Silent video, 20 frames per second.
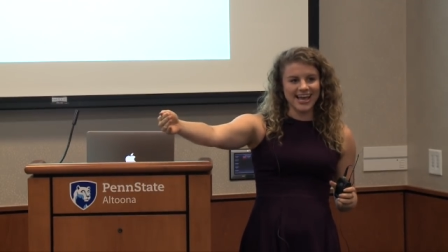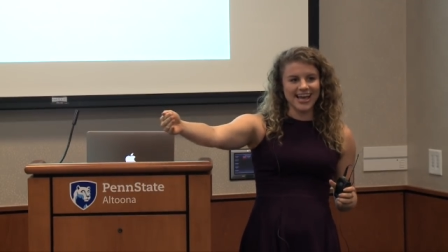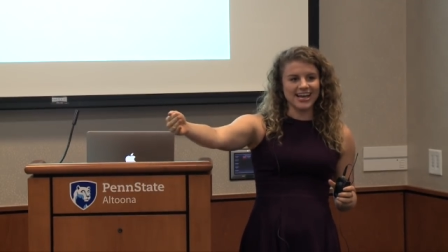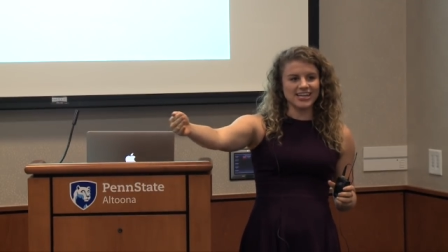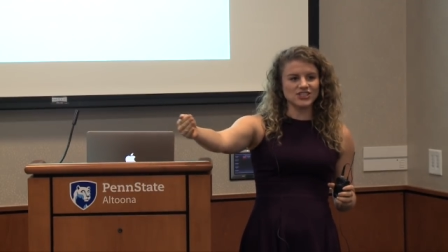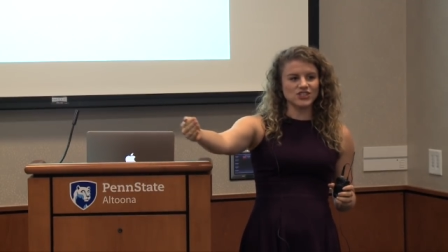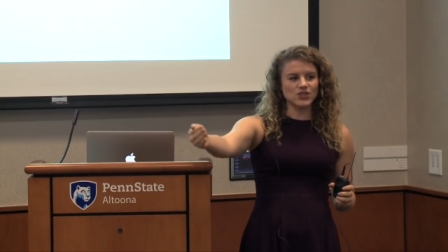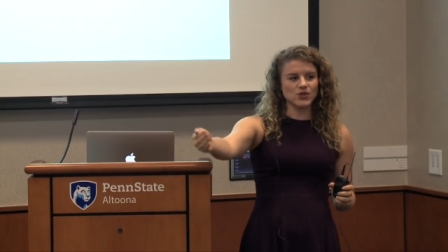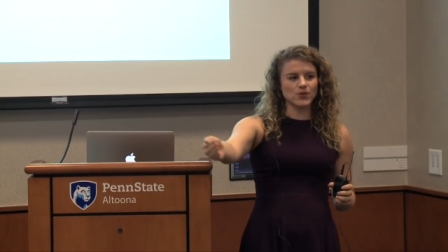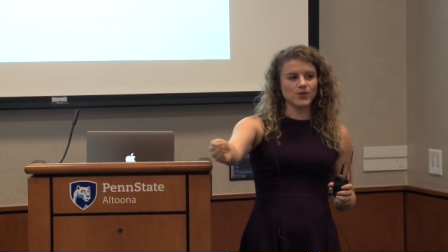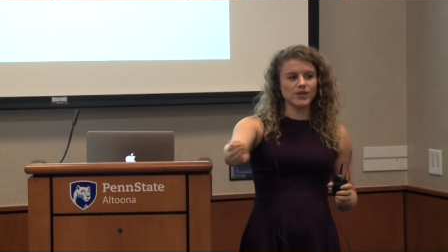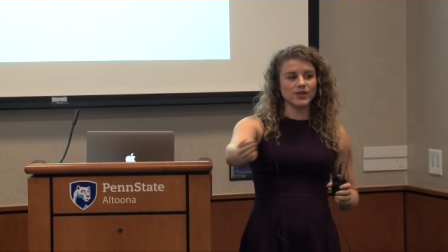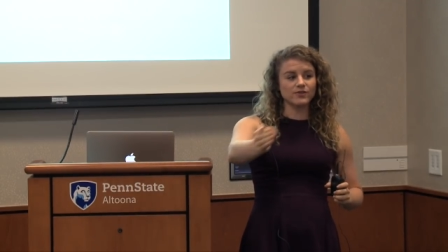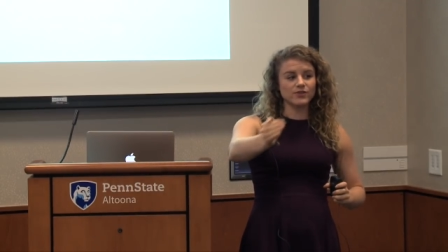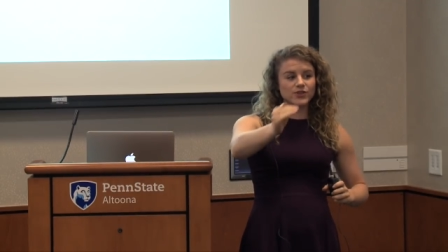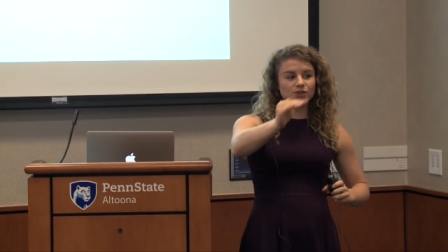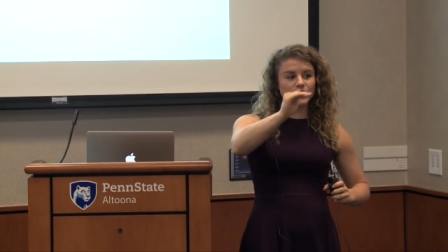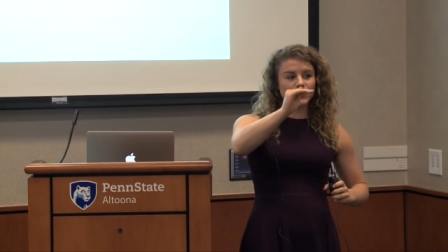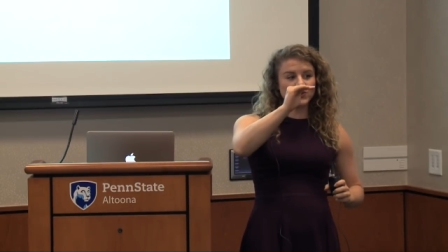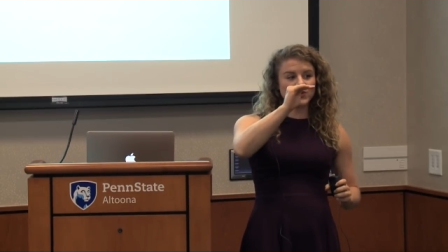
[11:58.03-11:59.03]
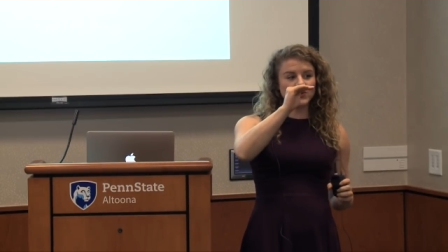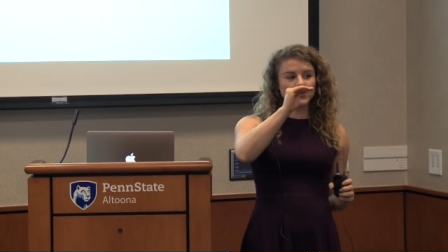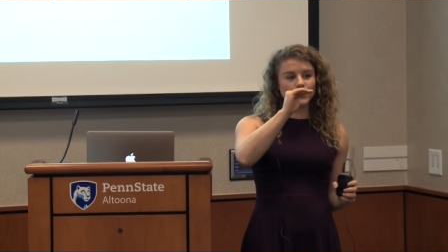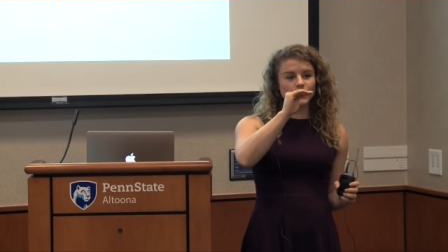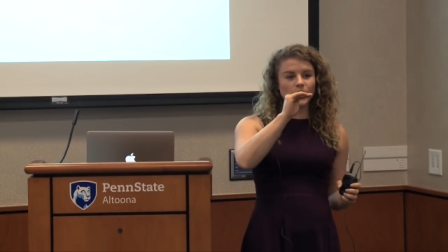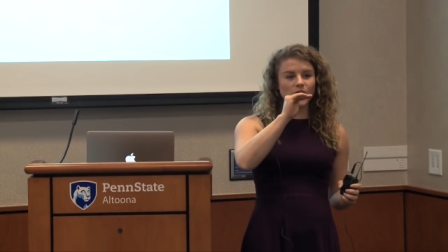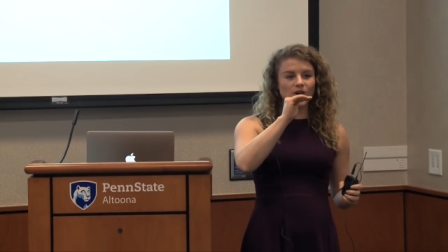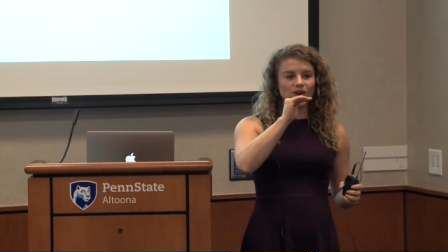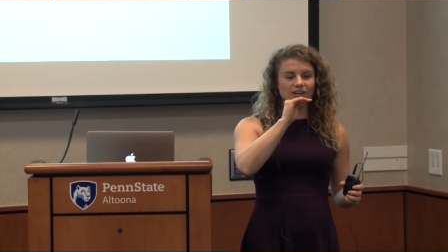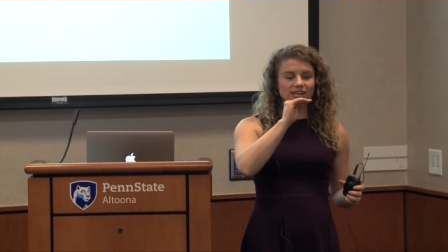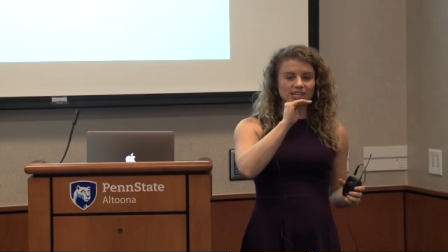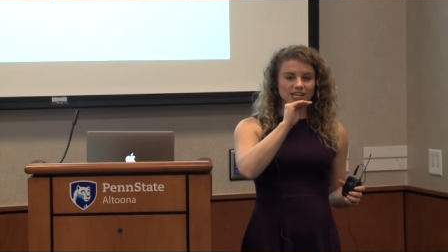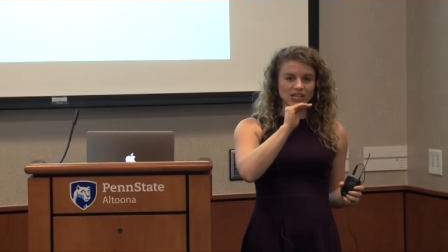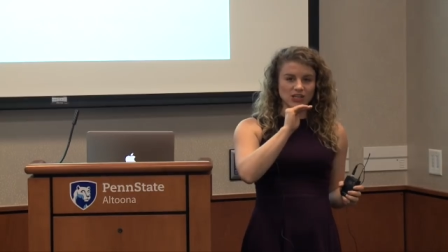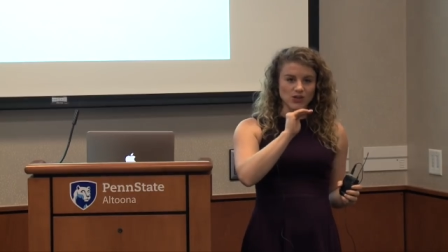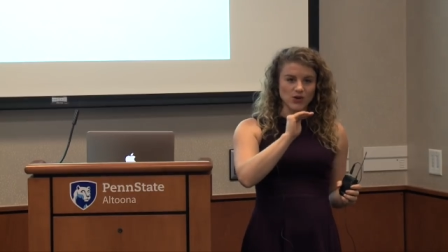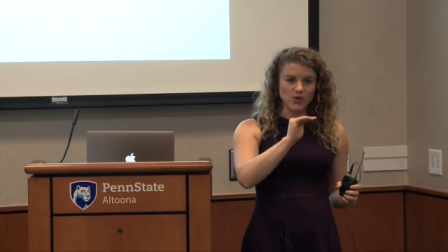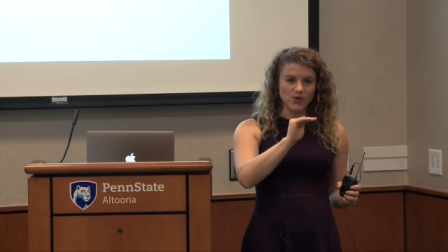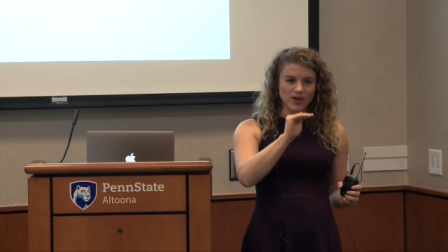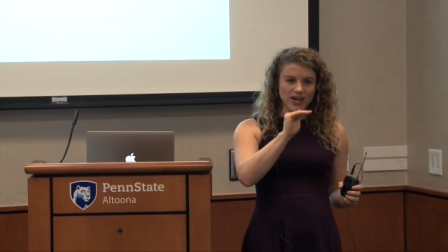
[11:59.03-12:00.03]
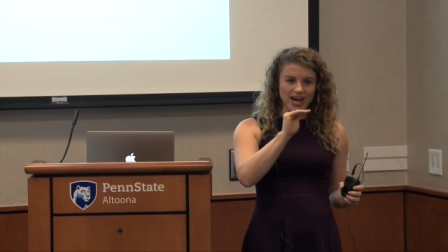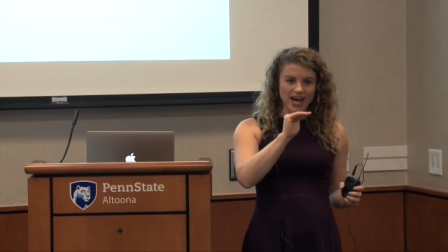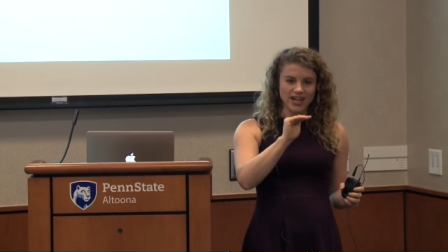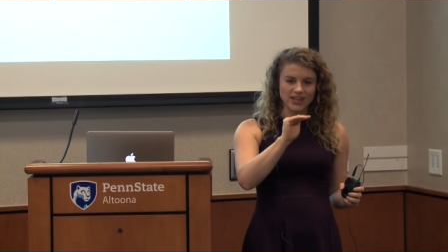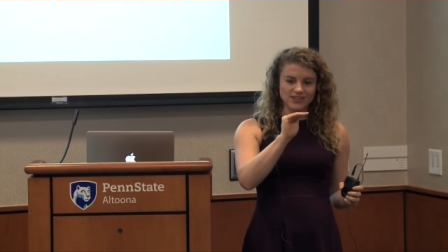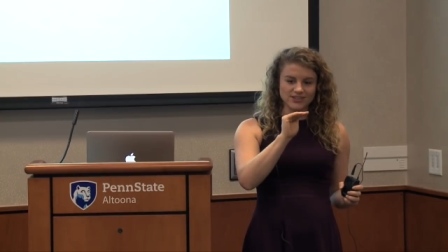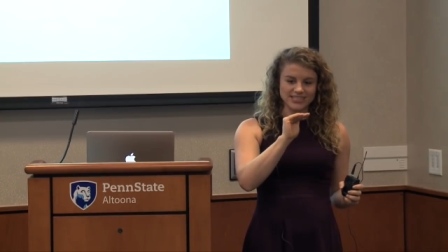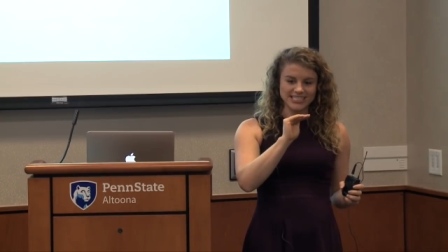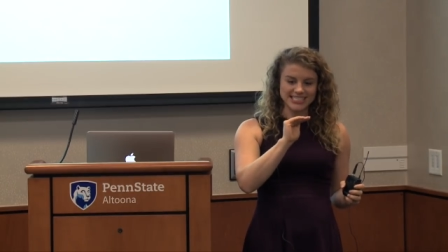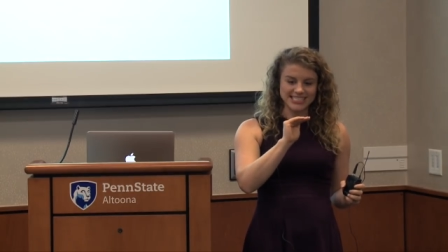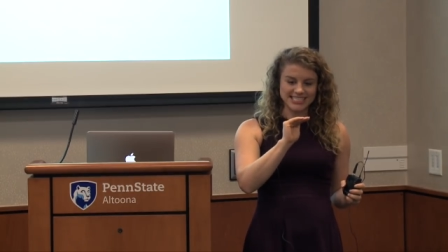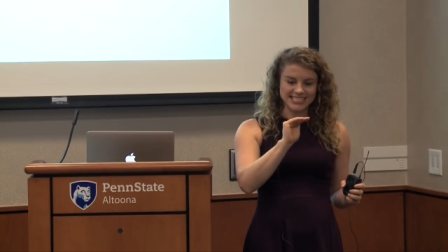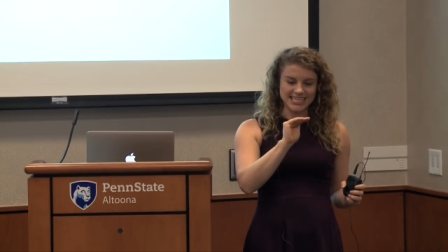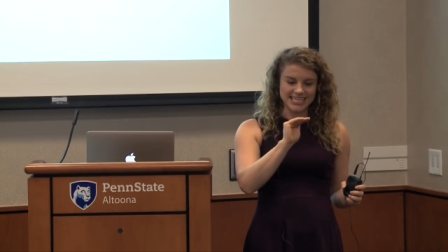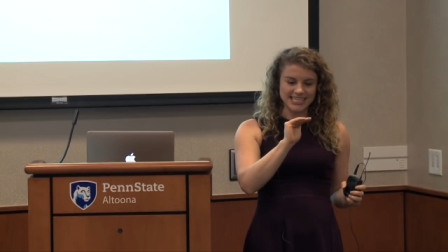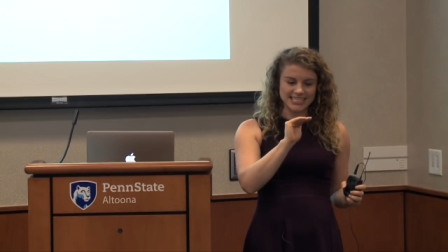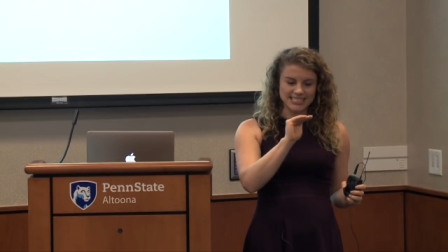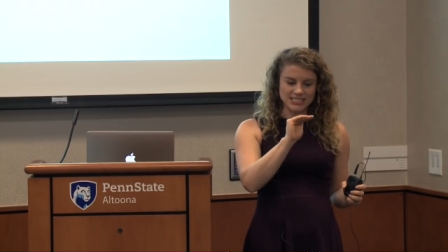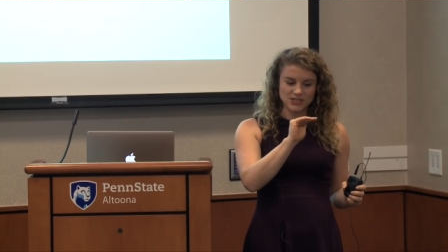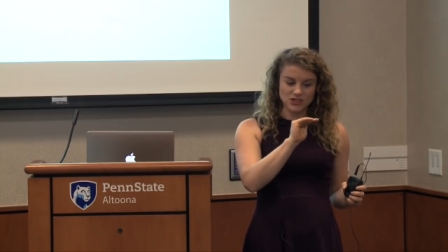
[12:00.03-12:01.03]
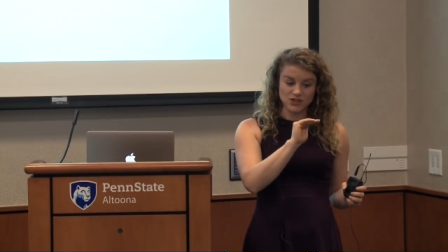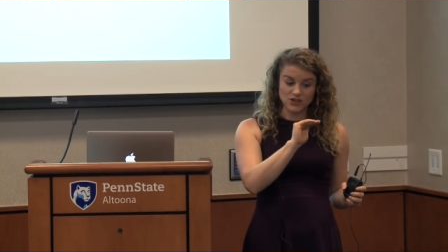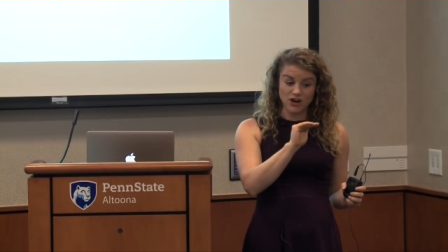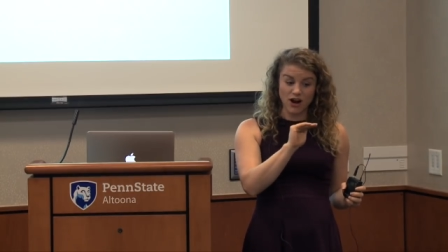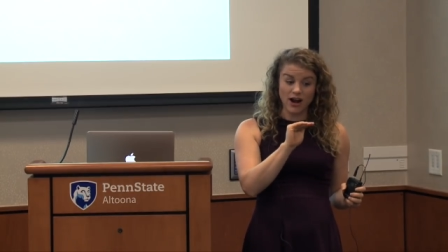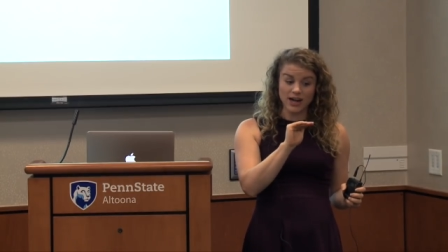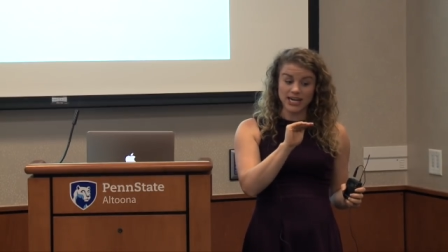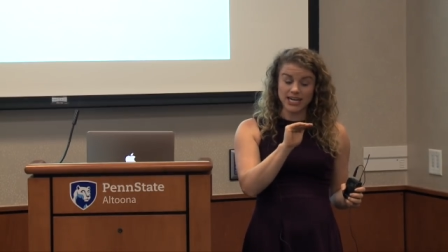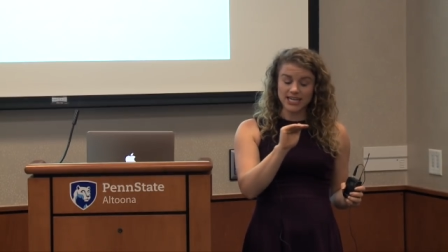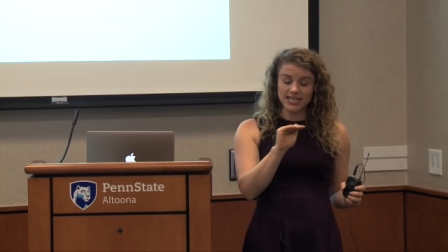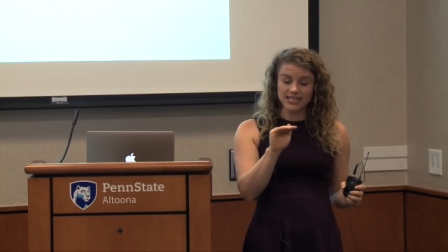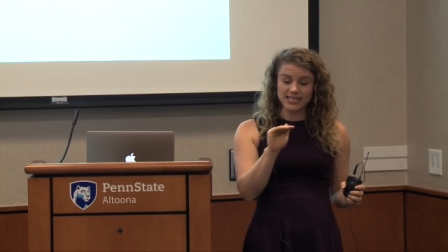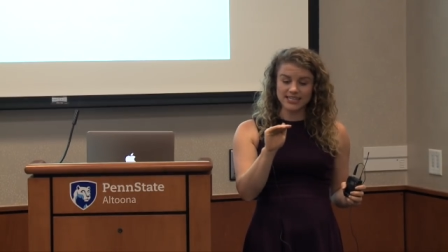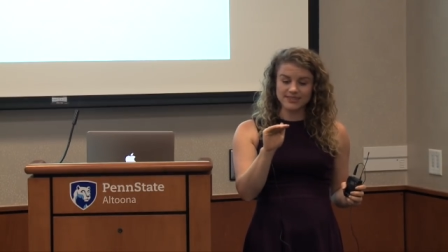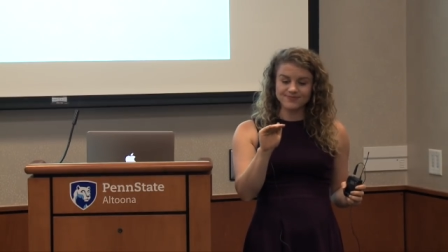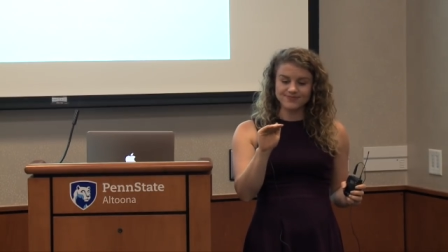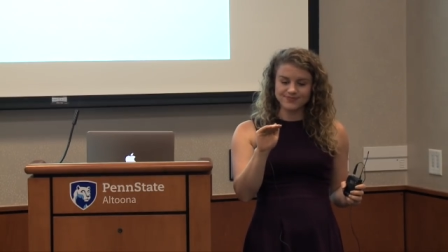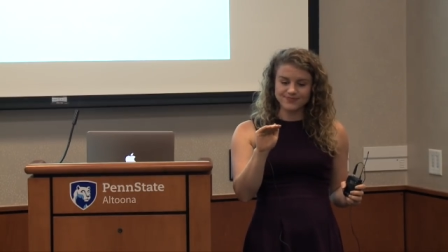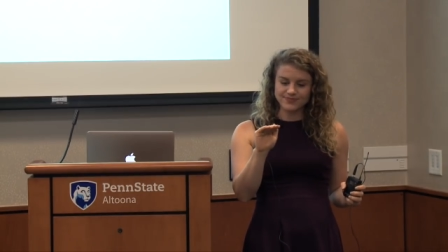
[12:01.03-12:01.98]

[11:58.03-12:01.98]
And so whenever you are in a low calorie state chronically,